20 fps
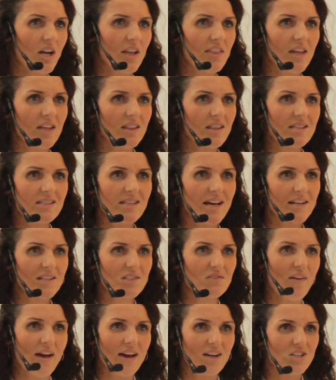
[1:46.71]
I think the
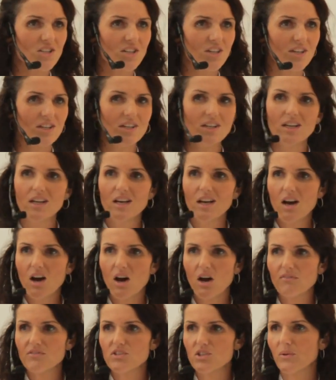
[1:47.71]
satisfaction
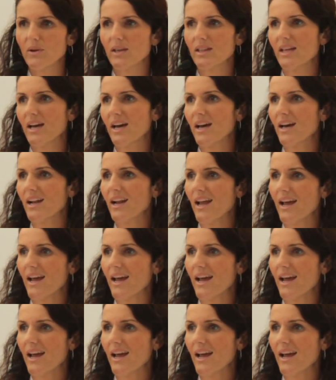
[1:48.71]
of doing that